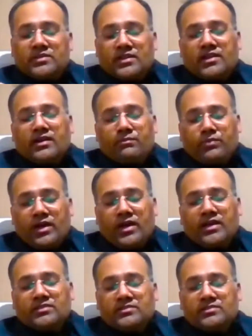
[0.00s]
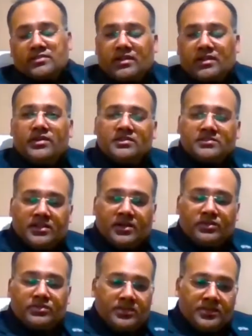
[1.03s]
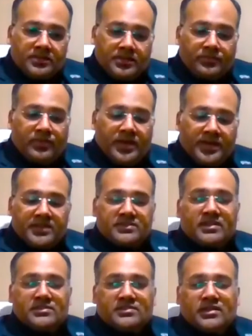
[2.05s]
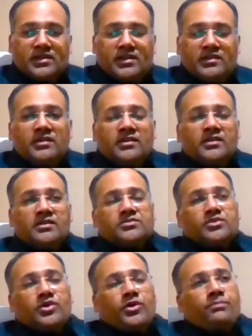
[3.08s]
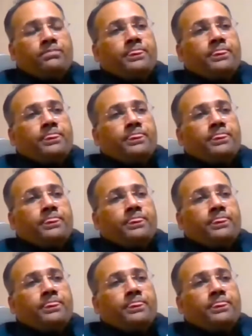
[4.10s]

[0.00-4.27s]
the compliance, and the governance around the work is concerned. So